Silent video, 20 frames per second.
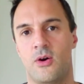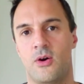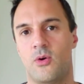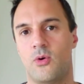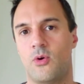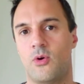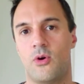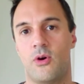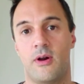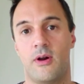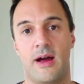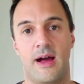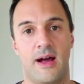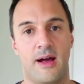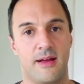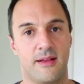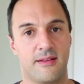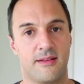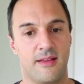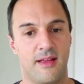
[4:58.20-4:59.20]
or
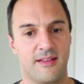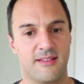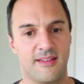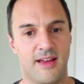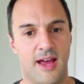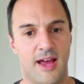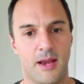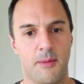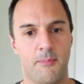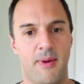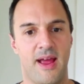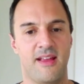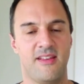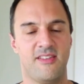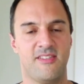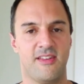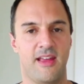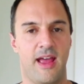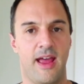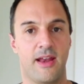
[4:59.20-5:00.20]
a
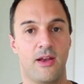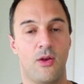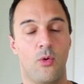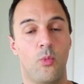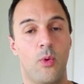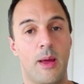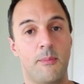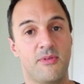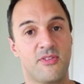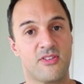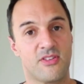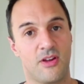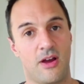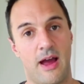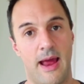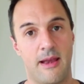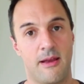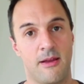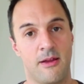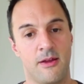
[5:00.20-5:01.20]
database and a
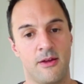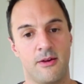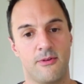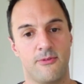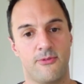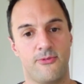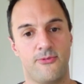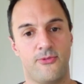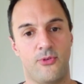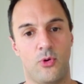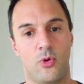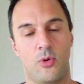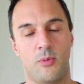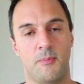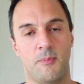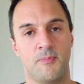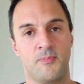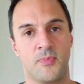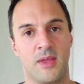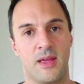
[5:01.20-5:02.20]
website
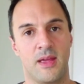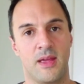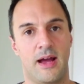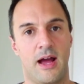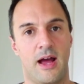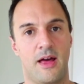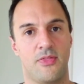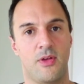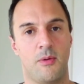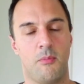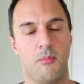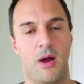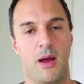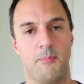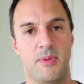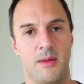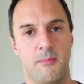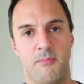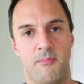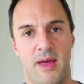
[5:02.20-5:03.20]
form that might
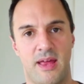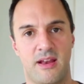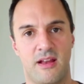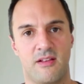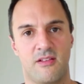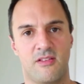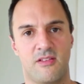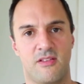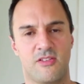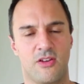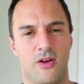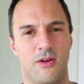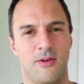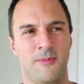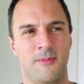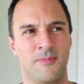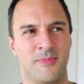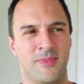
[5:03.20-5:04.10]
be embedded. So